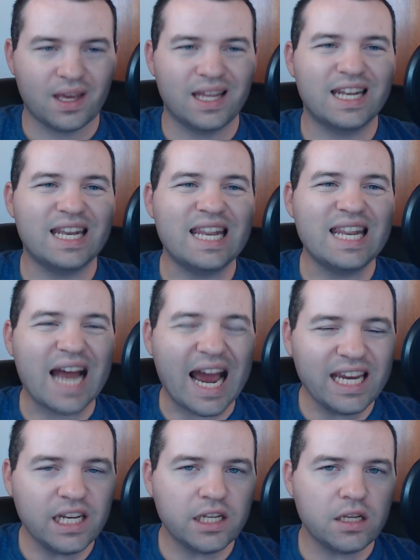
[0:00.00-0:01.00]

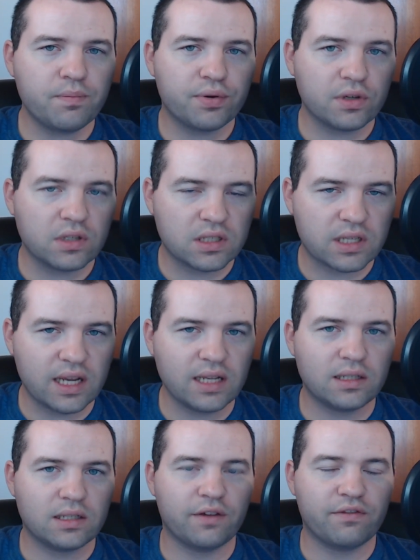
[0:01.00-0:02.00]
ninety
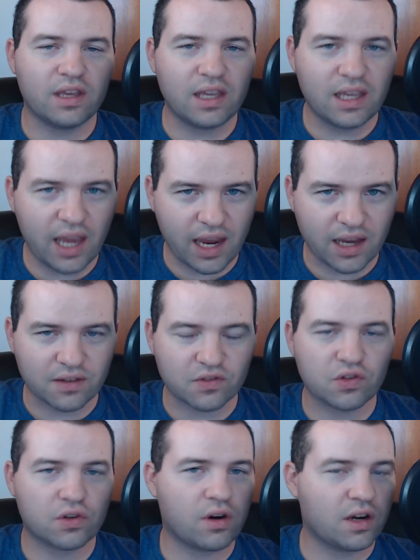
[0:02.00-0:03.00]
percent of the
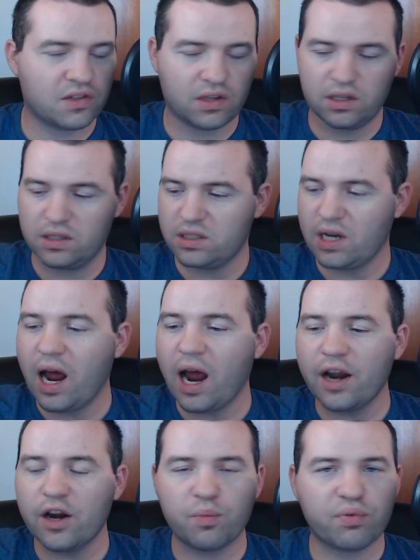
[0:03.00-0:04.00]
gains across the
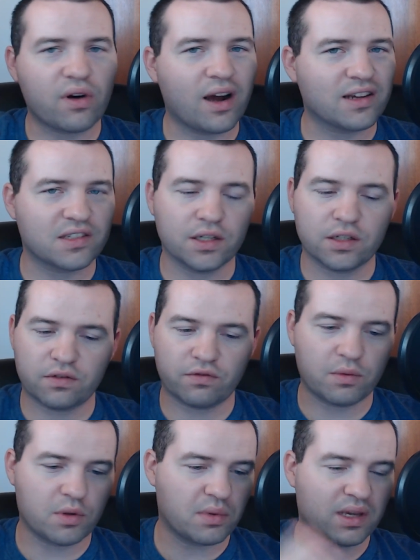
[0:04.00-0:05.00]
entire process
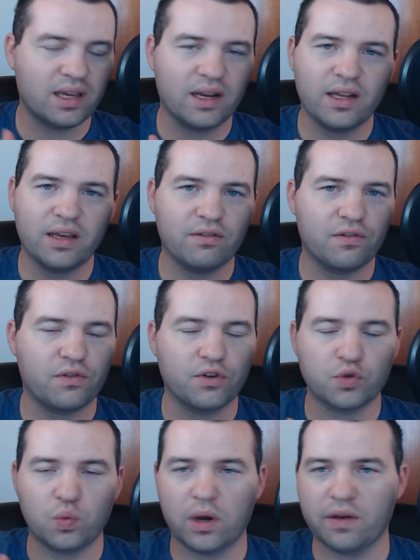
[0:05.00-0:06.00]
from the beginning of the
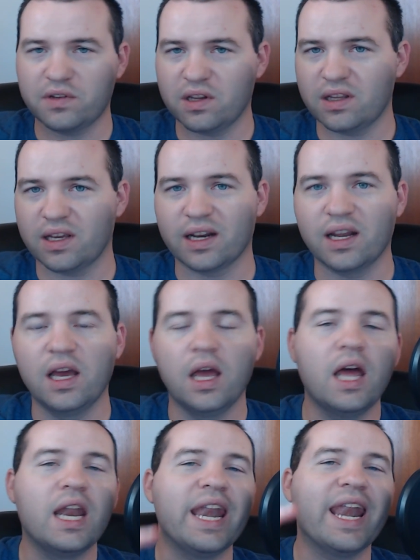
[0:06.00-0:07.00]
first wave to the end,
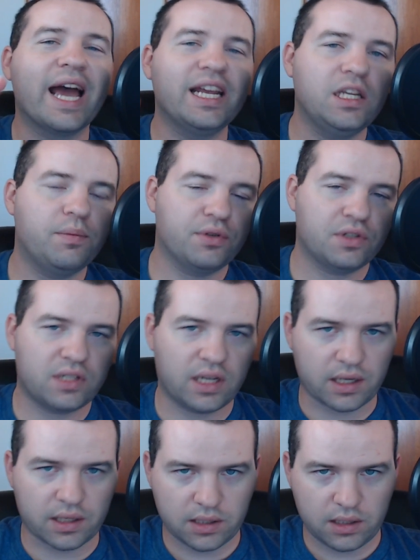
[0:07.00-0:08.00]
ninety
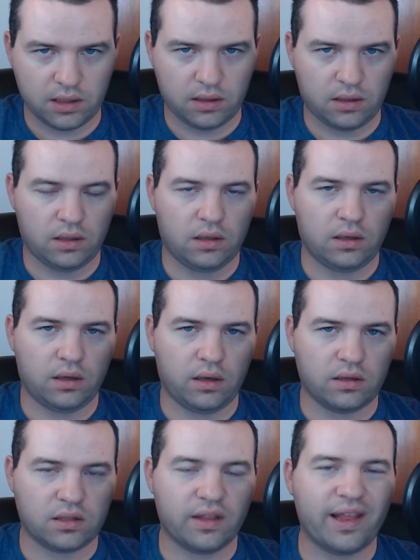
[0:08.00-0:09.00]
percent
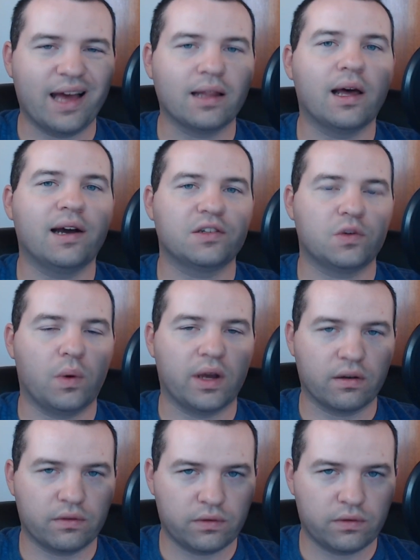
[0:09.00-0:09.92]
is in that last wave.